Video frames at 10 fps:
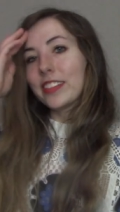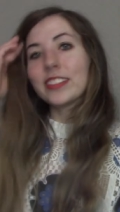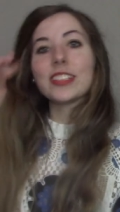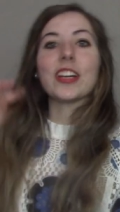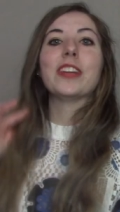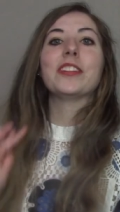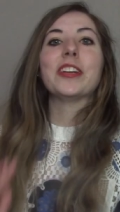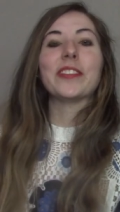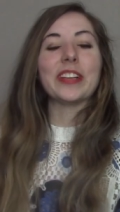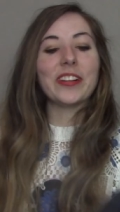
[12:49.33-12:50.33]
Sorry if you
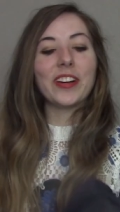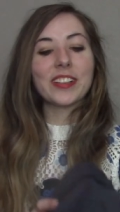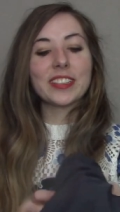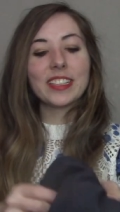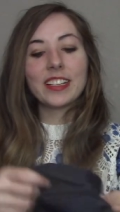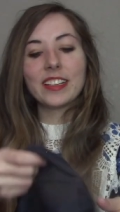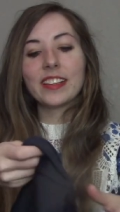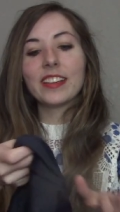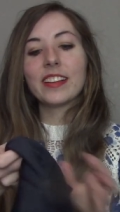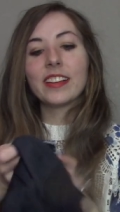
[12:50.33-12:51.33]
hear my dogs.
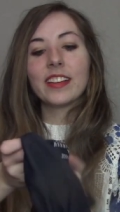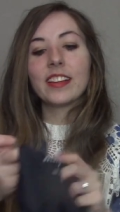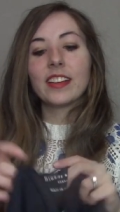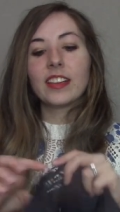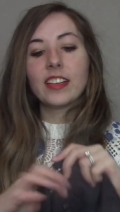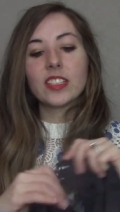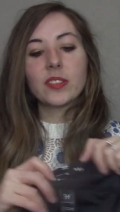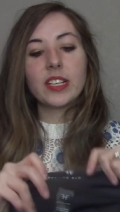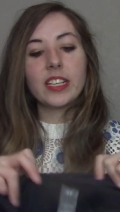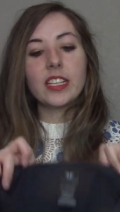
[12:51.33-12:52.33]
This
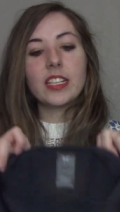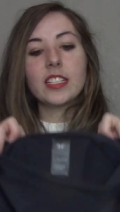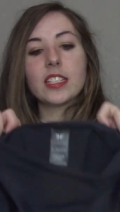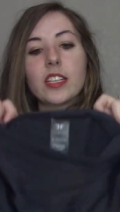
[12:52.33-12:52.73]
one is